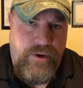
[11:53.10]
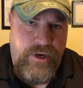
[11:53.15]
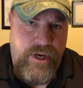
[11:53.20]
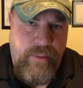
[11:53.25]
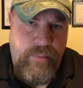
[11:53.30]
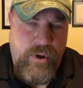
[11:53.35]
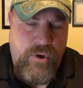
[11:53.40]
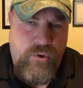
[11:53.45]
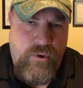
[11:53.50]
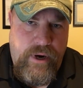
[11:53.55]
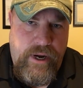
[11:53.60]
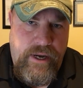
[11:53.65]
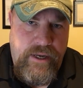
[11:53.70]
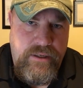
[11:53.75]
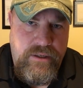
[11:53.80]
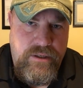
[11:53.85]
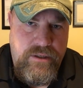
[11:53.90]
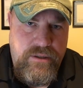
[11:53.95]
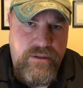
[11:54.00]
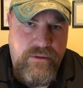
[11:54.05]

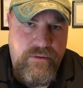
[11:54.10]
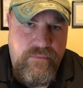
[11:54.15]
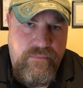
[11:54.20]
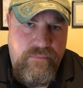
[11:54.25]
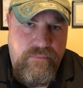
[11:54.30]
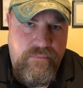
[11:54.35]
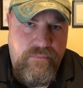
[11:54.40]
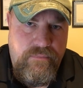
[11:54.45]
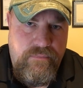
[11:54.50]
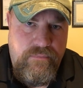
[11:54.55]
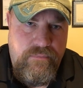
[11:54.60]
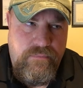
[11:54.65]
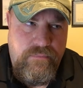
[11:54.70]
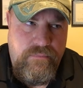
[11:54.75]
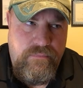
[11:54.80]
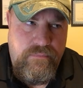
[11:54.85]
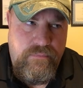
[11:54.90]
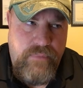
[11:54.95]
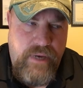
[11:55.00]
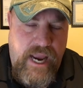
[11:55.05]
Democrats,
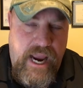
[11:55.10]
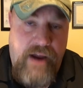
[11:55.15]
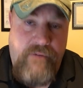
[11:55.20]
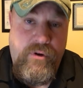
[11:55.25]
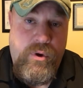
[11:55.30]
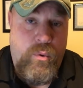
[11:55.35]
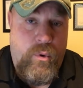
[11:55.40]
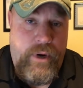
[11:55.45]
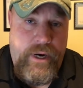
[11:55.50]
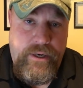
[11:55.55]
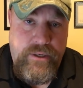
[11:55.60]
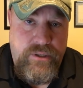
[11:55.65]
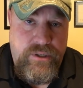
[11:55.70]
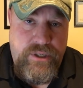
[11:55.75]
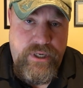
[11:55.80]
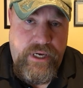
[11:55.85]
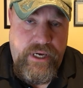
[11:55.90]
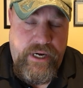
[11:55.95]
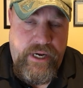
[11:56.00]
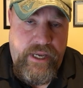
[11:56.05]
everyone at
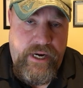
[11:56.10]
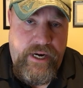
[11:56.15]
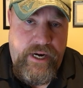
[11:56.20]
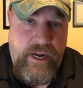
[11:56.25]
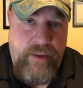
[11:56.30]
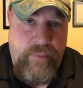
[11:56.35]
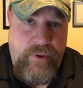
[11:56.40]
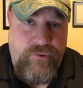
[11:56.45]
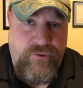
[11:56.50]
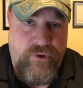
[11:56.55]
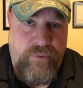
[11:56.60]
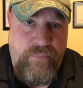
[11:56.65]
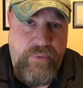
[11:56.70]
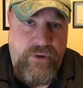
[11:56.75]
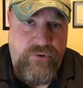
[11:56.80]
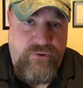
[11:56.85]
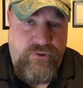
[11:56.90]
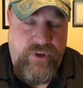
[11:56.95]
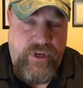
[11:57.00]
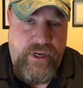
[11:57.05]
CNN and
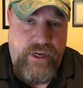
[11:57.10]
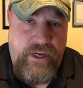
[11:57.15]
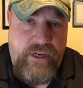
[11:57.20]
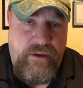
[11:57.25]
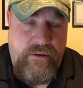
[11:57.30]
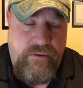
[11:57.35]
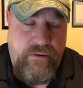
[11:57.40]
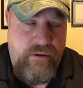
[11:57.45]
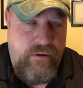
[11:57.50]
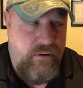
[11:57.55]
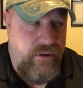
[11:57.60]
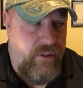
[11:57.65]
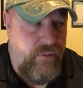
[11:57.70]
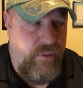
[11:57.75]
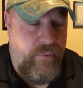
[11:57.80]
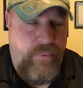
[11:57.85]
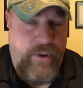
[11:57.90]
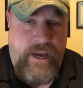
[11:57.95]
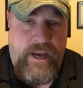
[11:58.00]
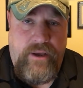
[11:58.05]
MSNBC
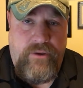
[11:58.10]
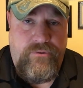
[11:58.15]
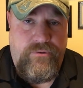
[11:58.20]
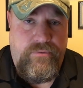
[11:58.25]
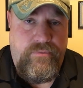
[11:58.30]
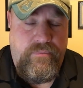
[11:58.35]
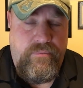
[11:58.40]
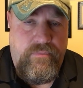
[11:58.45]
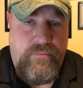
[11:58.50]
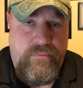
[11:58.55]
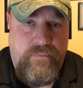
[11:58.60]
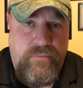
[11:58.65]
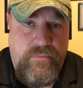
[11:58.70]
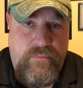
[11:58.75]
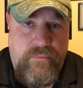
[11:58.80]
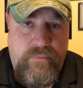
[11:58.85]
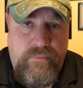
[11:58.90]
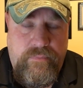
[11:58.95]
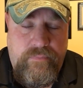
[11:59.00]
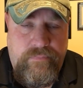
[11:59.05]
in the past
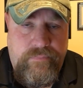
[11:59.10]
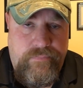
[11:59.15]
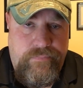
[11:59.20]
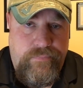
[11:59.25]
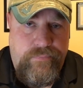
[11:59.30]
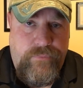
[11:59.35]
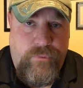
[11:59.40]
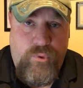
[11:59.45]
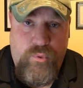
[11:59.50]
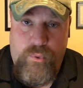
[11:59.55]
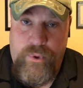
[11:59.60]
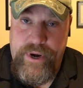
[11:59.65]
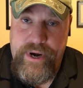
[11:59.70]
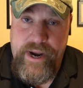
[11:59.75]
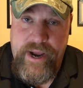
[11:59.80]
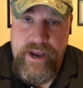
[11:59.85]
3